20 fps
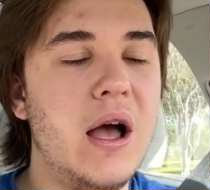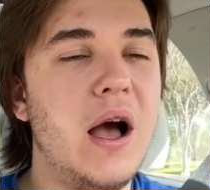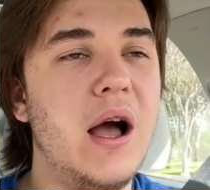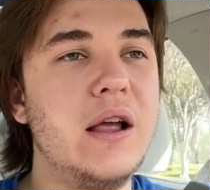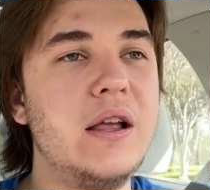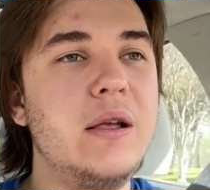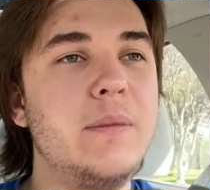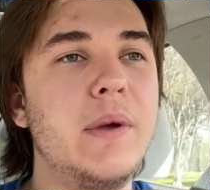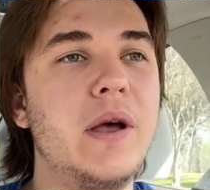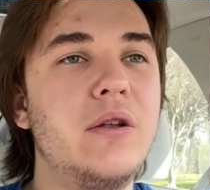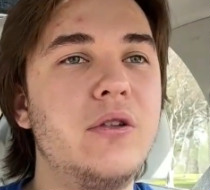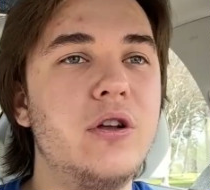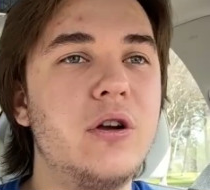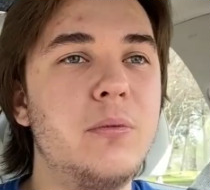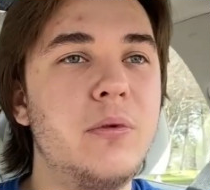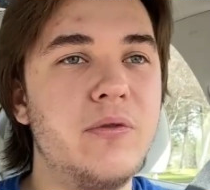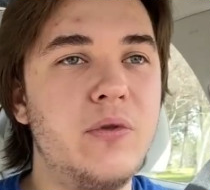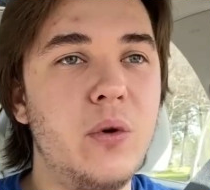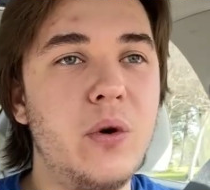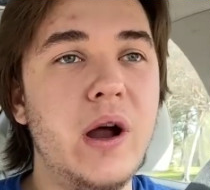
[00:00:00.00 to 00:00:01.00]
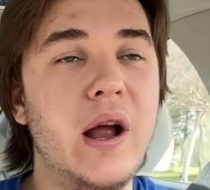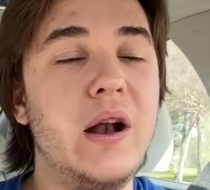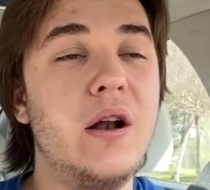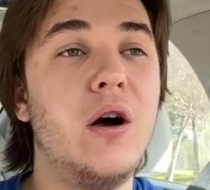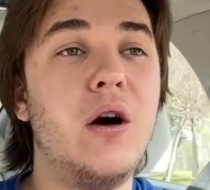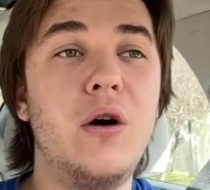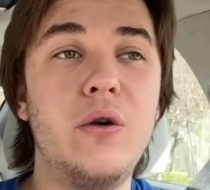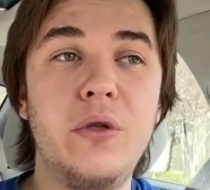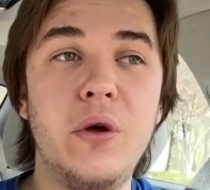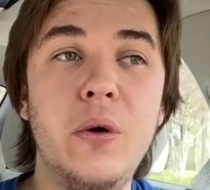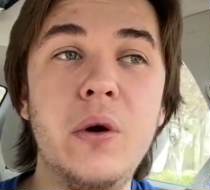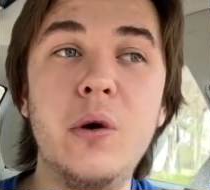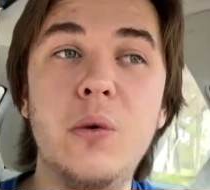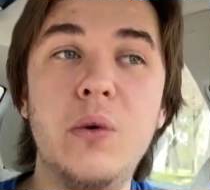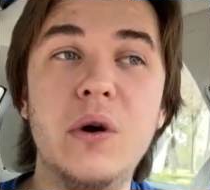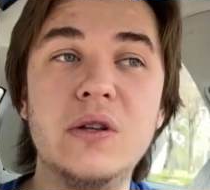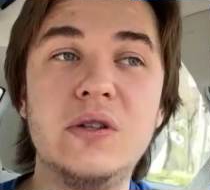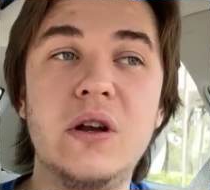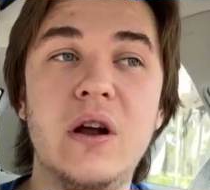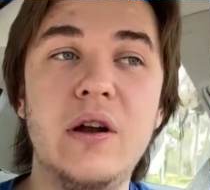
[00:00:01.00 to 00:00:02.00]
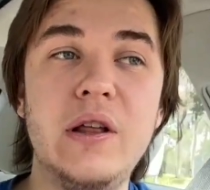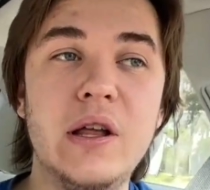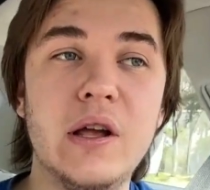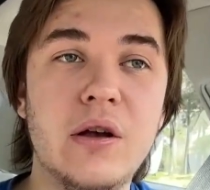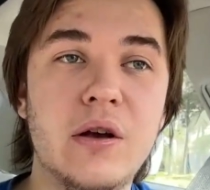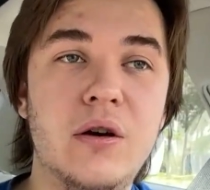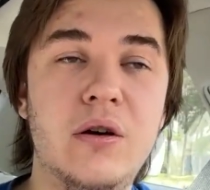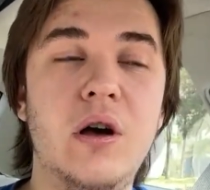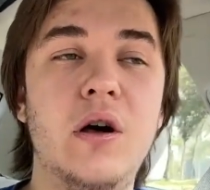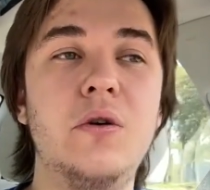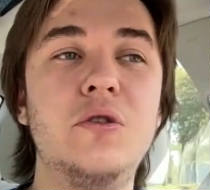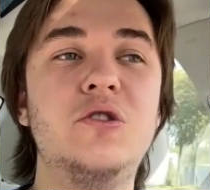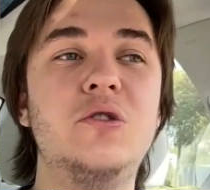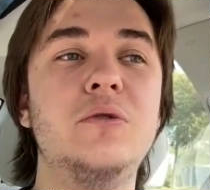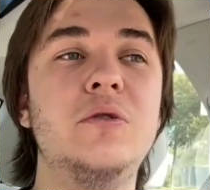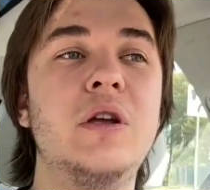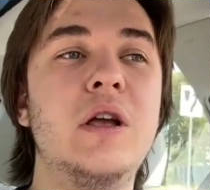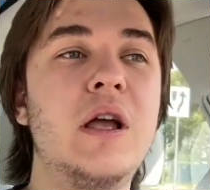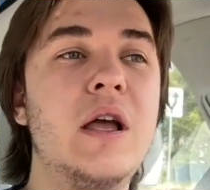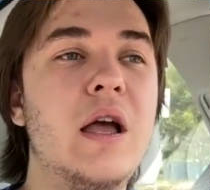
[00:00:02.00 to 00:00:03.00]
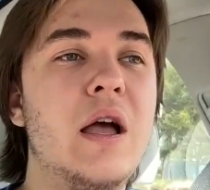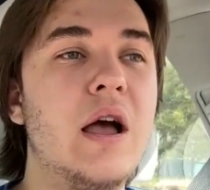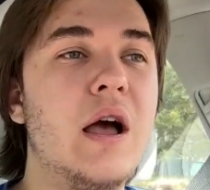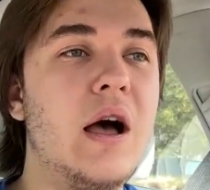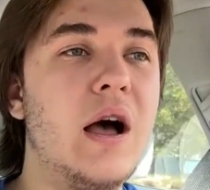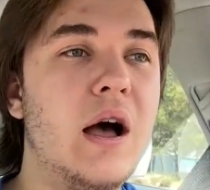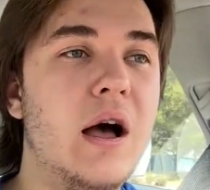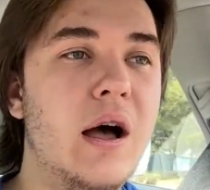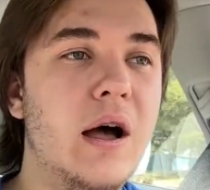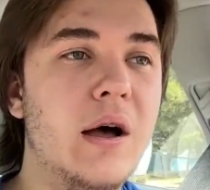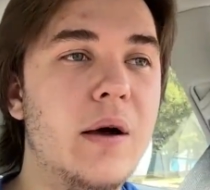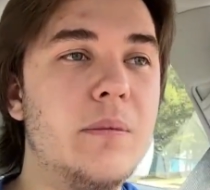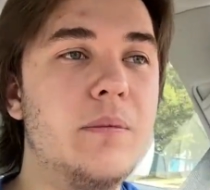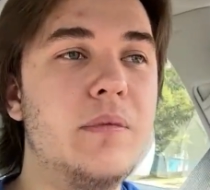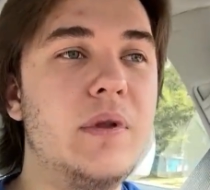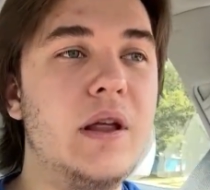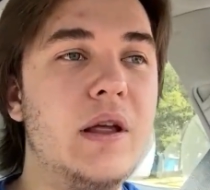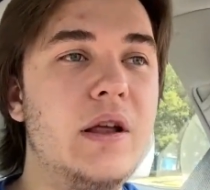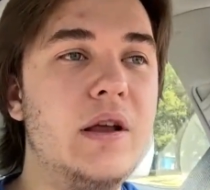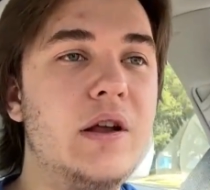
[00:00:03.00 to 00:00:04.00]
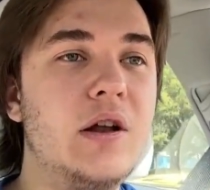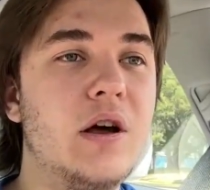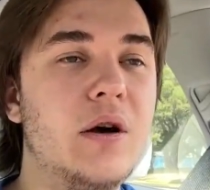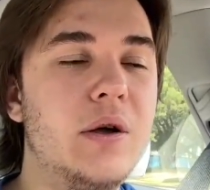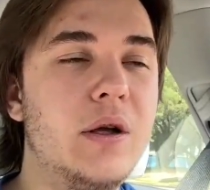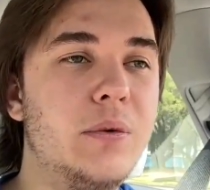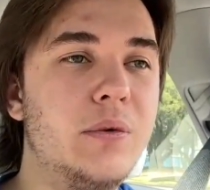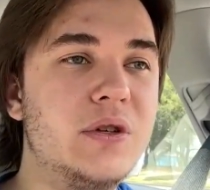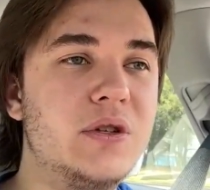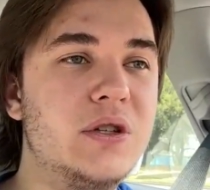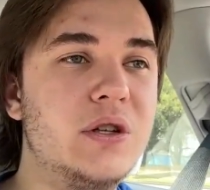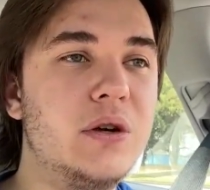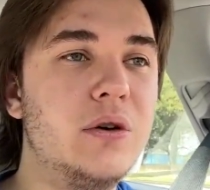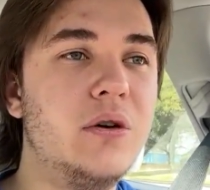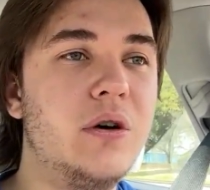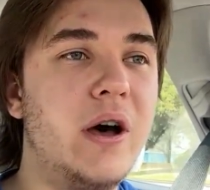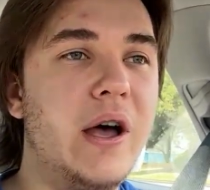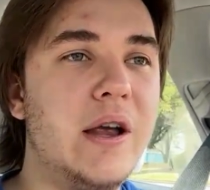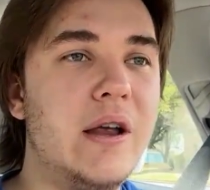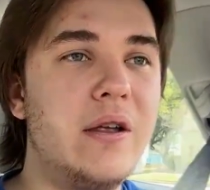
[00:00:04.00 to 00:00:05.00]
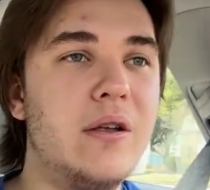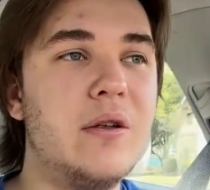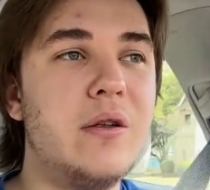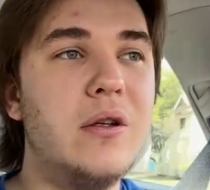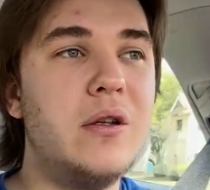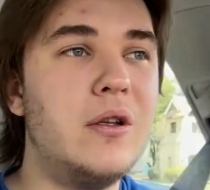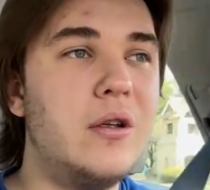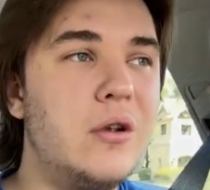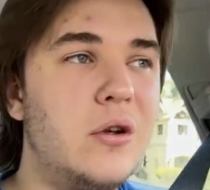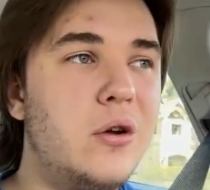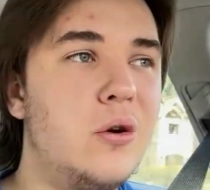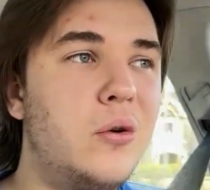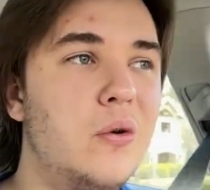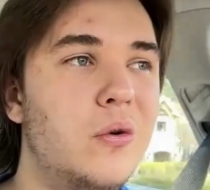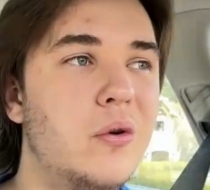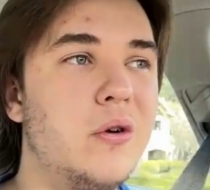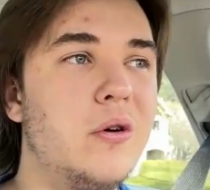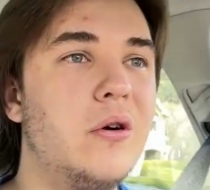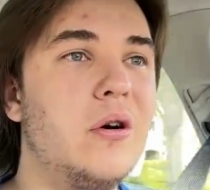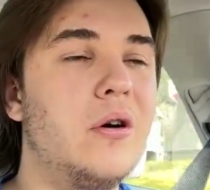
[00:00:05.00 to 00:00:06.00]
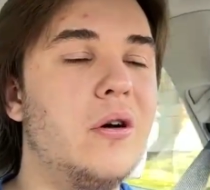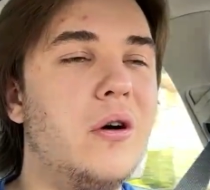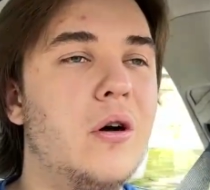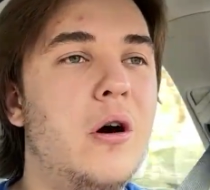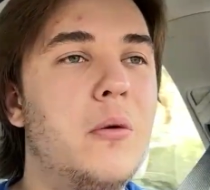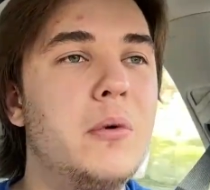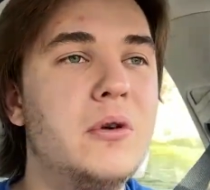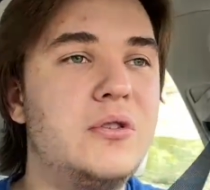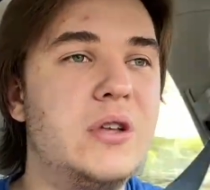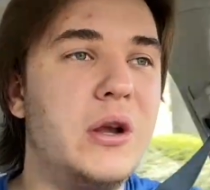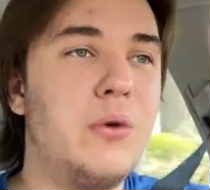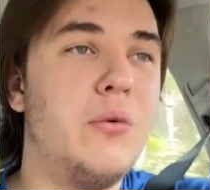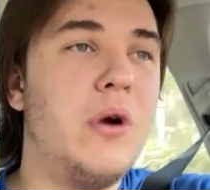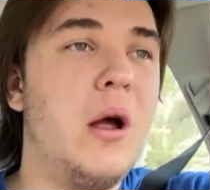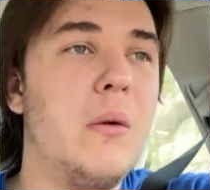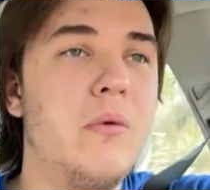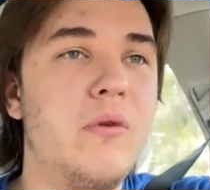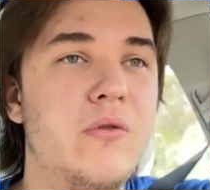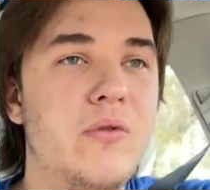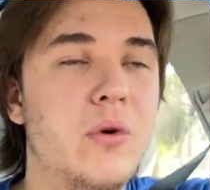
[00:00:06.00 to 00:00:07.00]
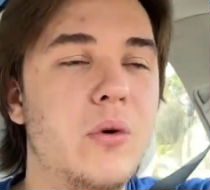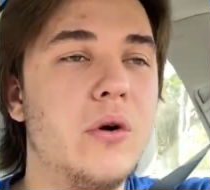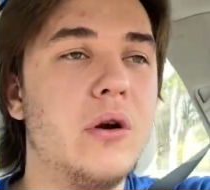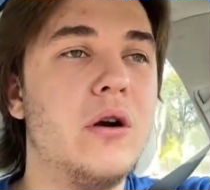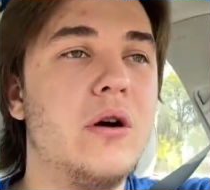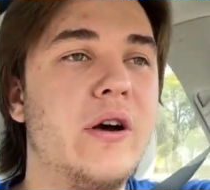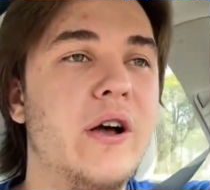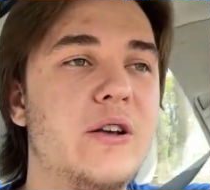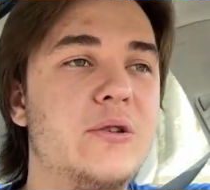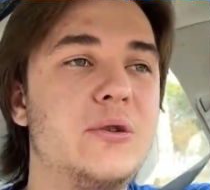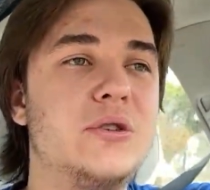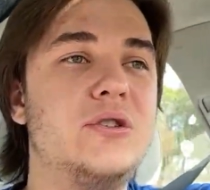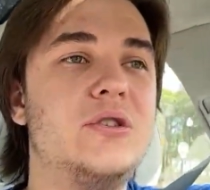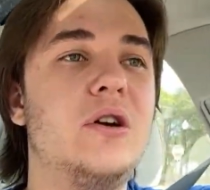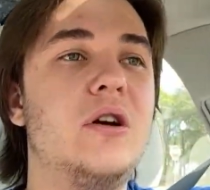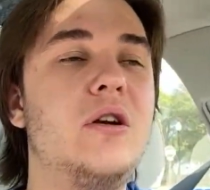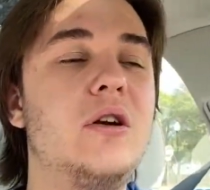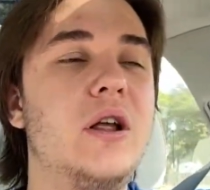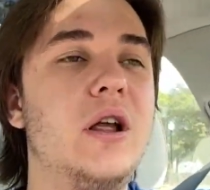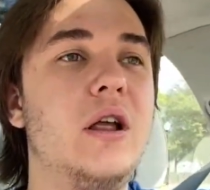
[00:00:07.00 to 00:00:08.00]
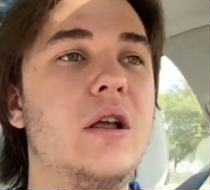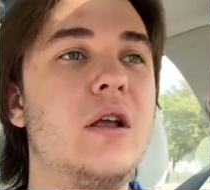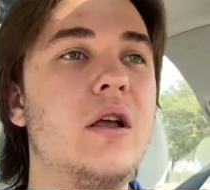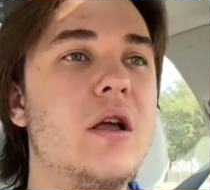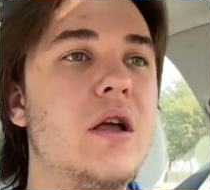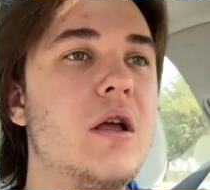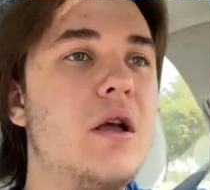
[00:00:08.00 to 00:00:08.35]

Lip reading: I emailed her beforehand, although it was cutting it close. You know, it was still like almost like right before class was starting.